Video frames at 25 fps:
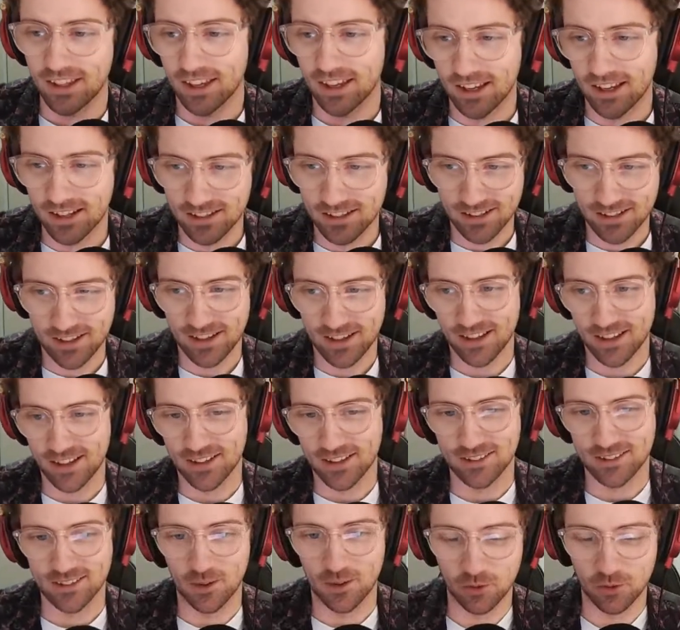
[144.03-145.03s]
And
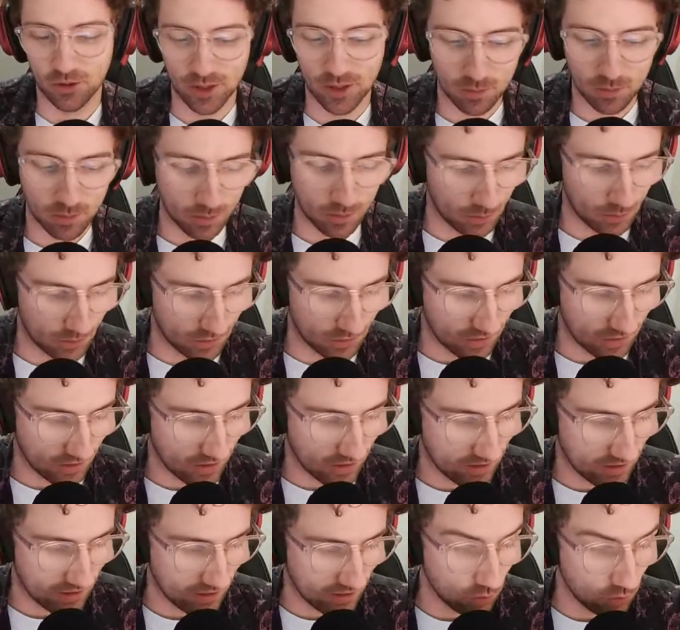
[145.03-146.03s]
it sums it up. It was,
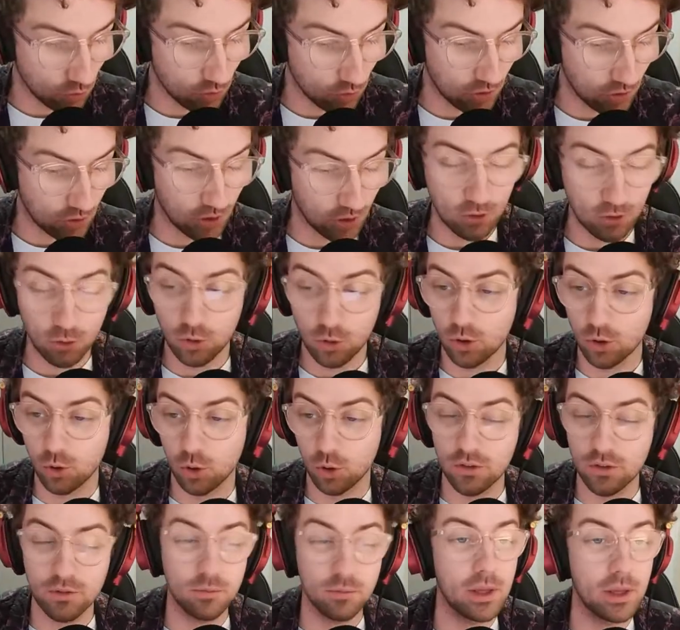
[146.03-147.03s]
dude, it
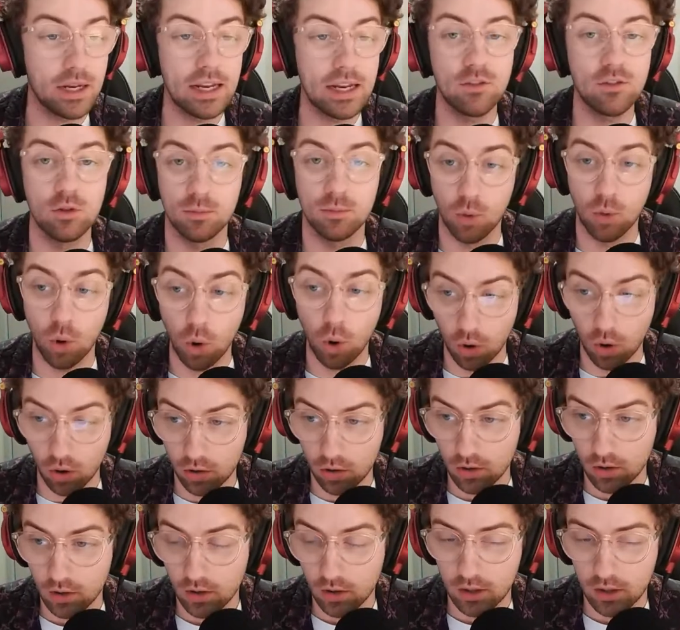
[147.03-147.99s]
could have been even more.